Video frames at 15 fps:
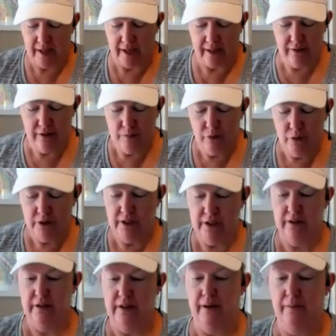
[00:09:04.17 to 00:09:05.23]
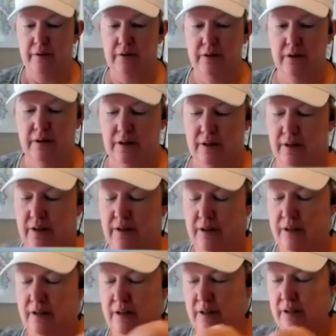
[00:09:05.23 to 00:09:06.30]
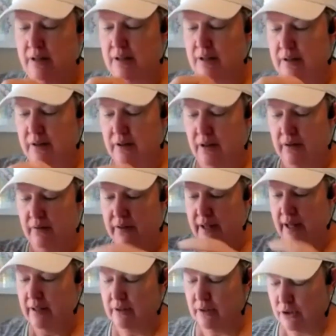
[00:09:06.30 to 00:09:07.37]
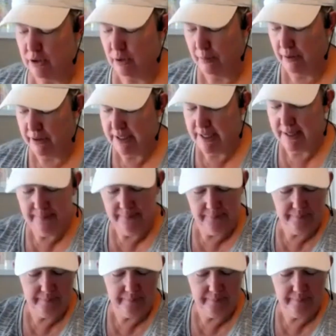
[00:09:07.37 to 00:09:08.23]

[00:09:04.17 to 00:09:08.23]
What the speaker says: got a little more done on that one. Love that, so pretty.